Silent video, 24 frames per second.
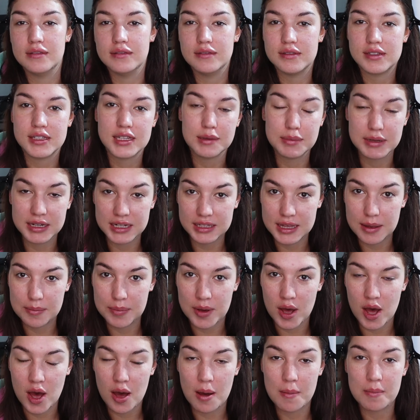C B D lip
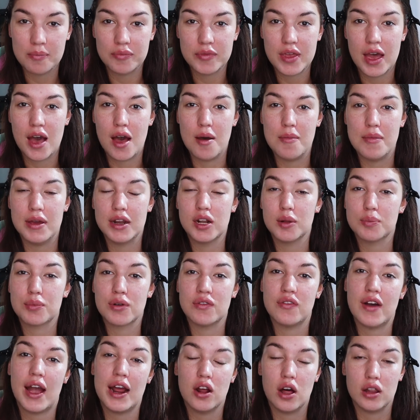balm, um, it'll
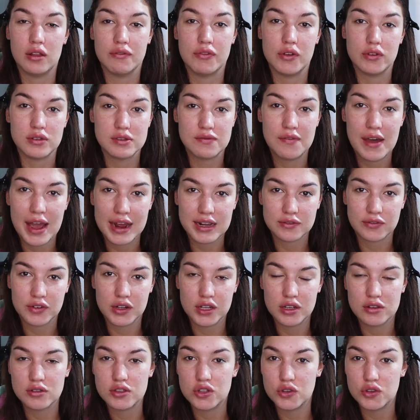provide all of those facts for you,